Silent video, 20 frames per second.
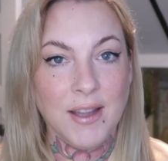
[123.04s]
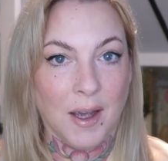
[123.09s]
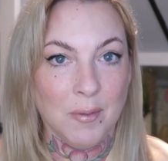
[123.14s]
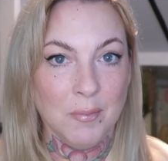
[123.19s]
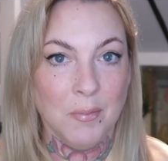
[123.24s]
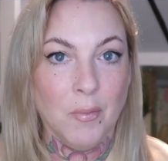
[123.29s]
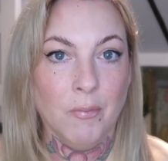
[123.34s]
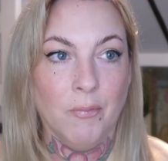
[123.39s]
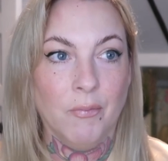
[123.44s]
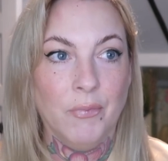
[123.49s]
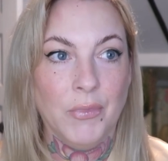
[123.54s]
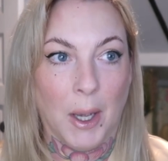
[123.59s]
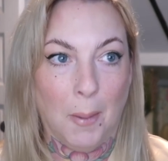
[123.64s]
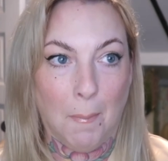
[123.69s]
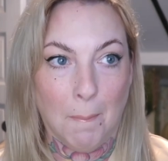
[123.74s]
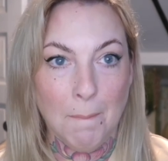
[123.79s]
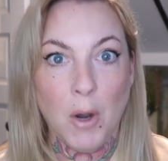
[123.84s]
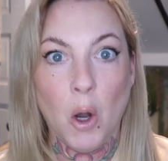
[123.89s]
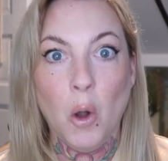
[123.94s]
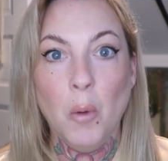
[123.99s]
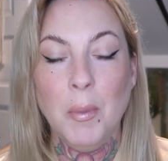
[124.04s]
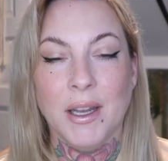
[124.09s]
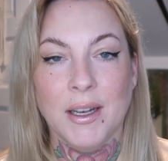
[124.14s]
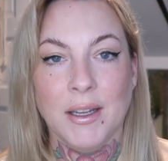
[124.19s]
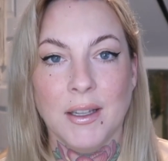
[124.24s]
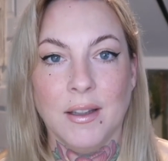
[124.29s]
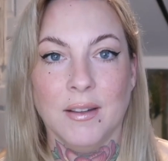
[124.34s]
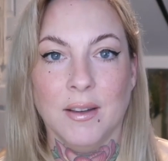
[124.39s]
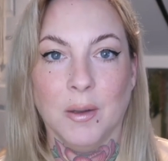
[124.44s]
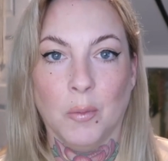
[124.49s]
that moment
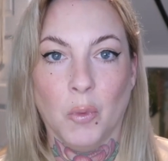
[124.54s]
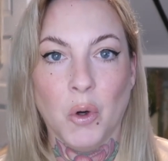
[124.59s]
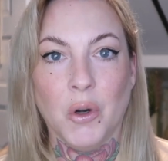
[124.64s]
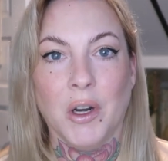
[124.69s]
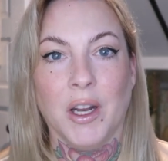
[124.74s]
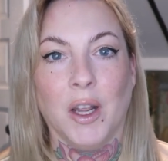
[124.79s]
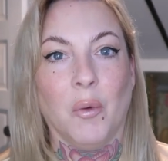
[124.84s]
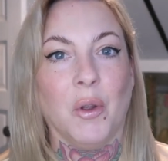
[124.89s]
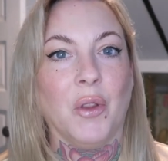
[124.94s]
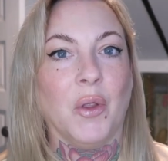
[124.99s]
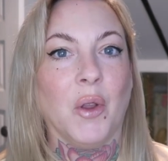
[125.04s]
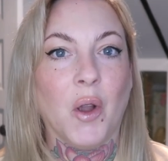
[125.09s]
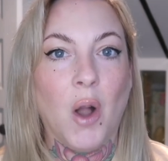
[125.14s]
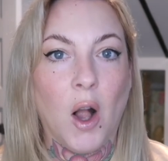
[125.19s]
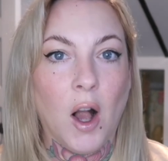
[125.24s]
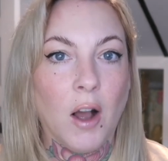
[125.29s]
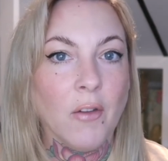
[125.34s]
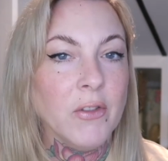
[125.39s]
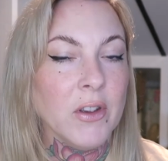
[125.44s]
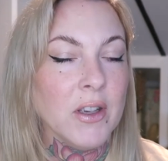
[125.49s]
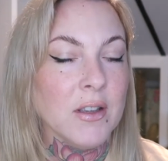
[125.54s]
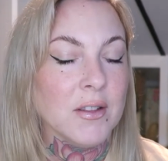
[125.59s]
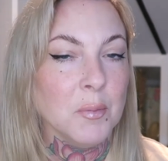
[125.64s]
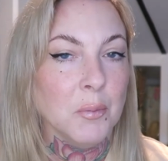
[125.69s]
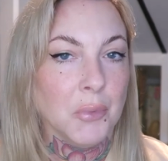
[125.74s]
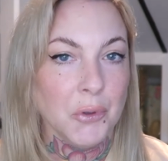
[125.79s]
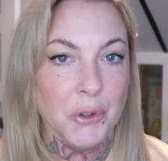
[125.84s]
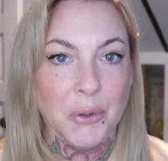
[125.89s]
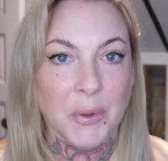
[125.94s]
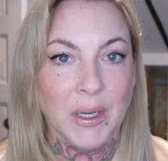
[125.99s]
in the morning when the coffee is
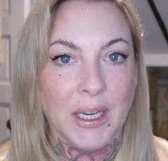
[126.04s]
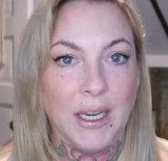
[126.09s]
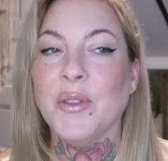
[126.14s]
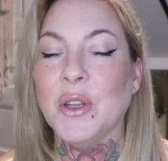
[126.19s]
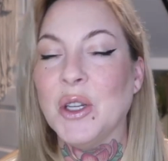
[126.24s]
brewing,